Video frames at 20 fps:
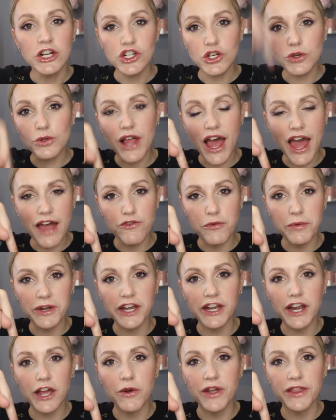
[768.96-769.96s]
do let
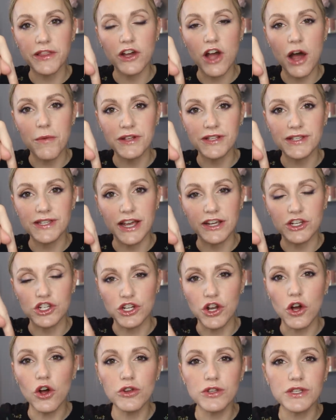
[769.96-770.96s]
everybody know in the comment
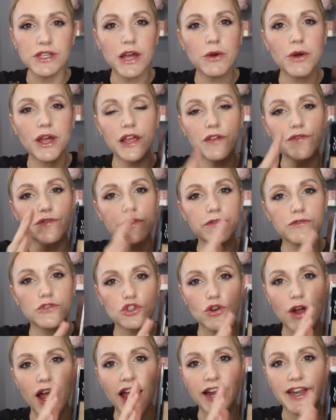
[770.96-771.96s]
section. Also, if you've
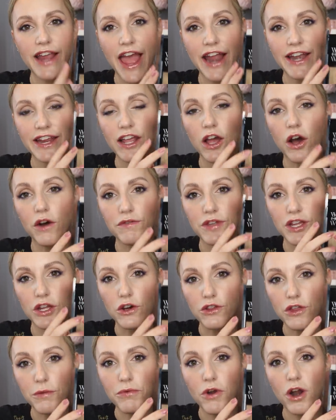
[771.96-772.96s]
tried any of the
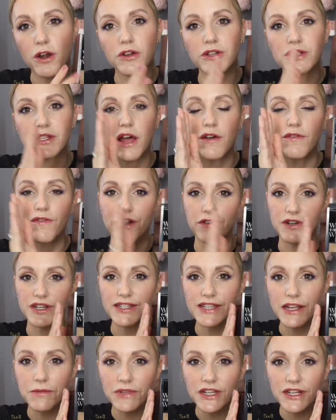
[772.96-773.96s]
other products that are very
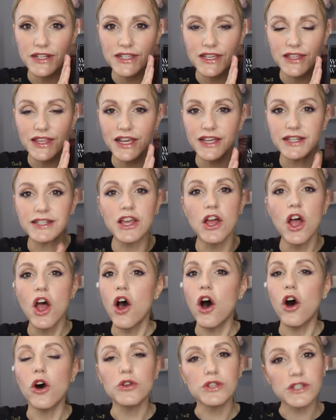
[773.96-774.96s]
similar to this,
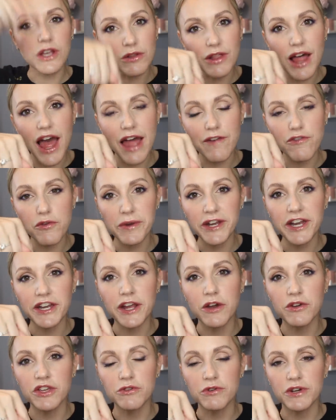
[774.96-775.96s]
also let everybody
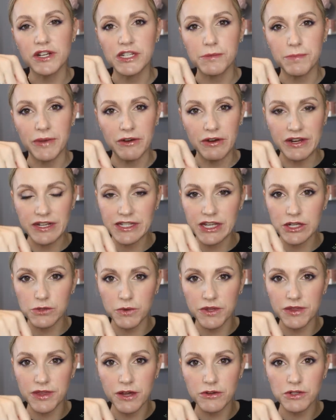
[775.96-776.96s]
know your experiences
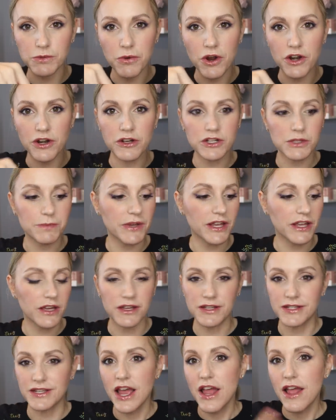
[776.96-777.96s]
with those products
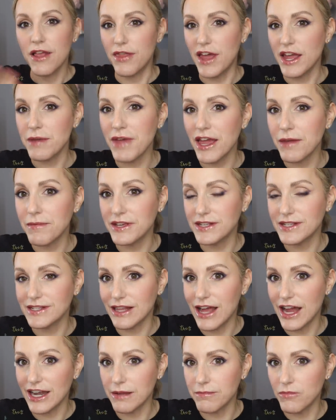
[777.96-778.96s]
because they may be
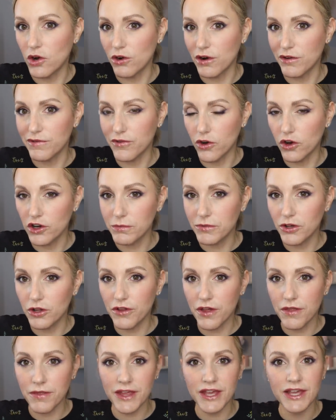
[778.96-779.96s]
slightly more affordable
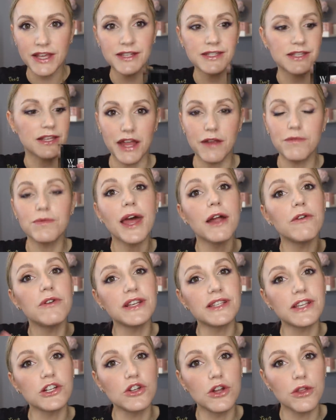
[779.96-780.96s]
than these. And if there
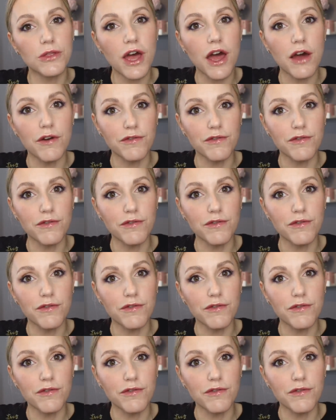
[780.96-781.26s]
is another